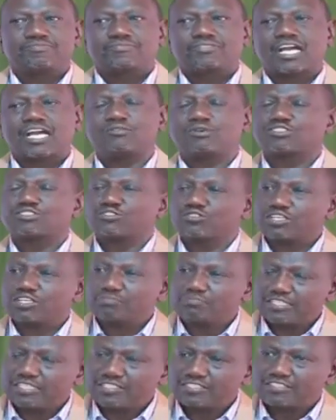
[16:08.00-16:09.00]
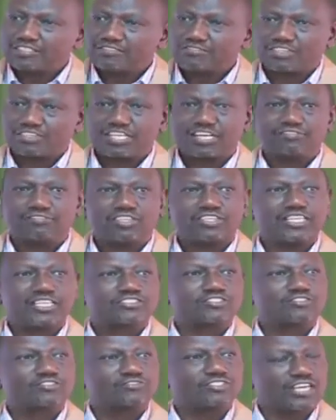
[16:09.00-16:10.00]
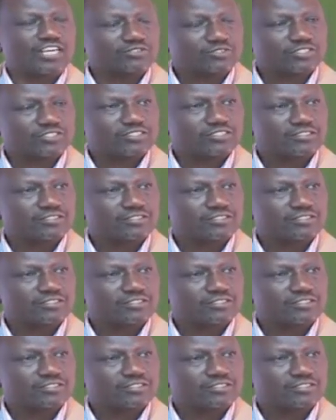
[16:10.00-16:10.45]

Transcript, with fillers: I want to repeat, for the avoidance of doubt,